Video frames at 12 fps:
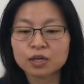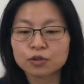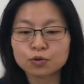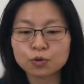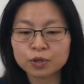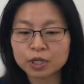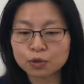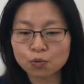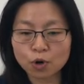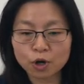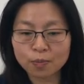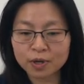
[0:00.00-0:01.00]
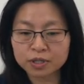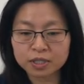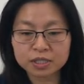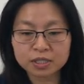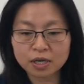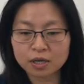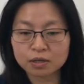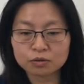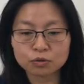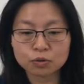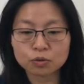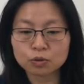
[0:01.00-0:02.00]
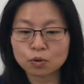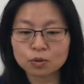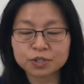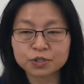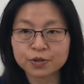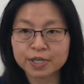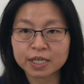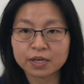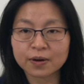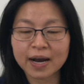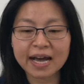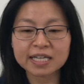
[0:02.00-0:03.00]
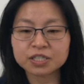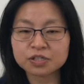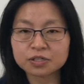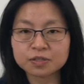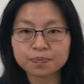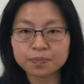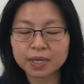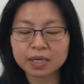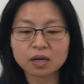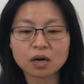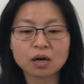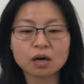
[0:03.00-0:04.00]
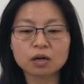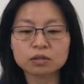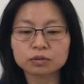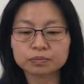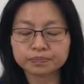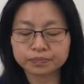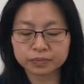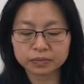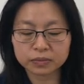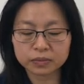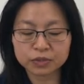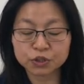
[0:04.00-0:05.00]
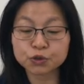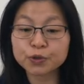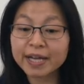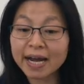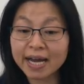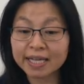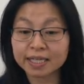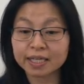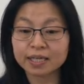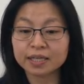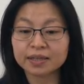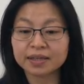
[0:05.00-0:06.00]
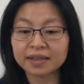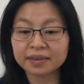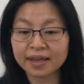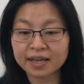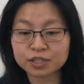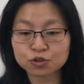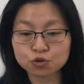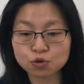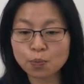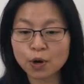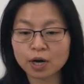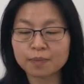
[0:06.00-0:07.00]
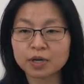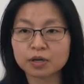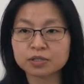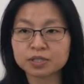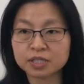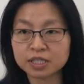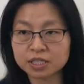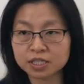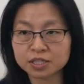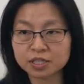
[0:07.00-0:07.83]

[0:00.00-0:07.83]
you don't need to worry about this uh, log string here. I just pick a um, string I D that takes two parameters. This is